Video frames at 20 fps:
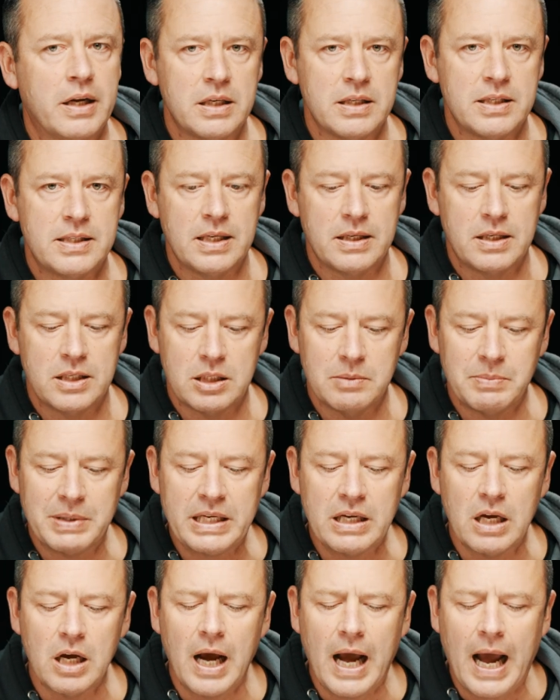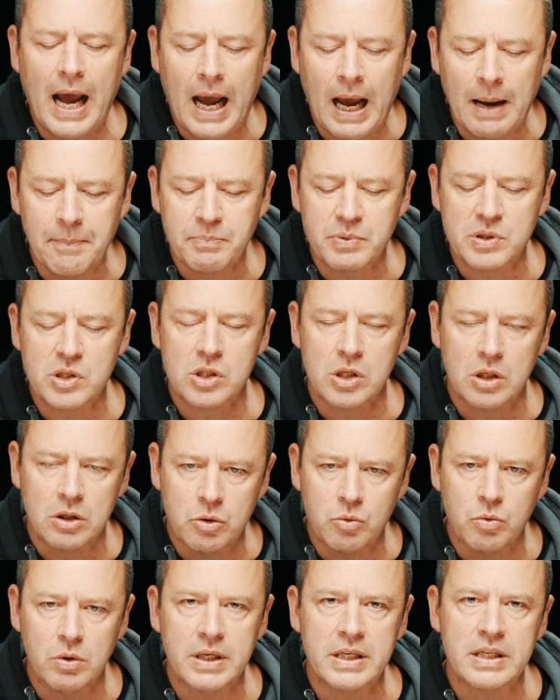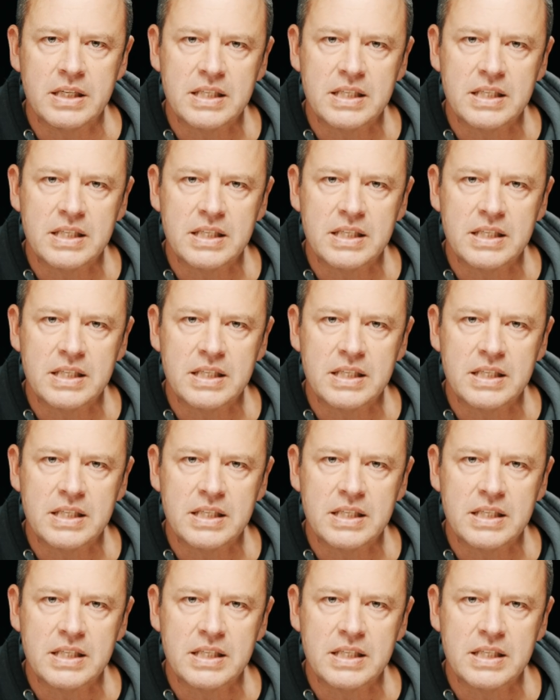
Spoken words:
consider to be absolutely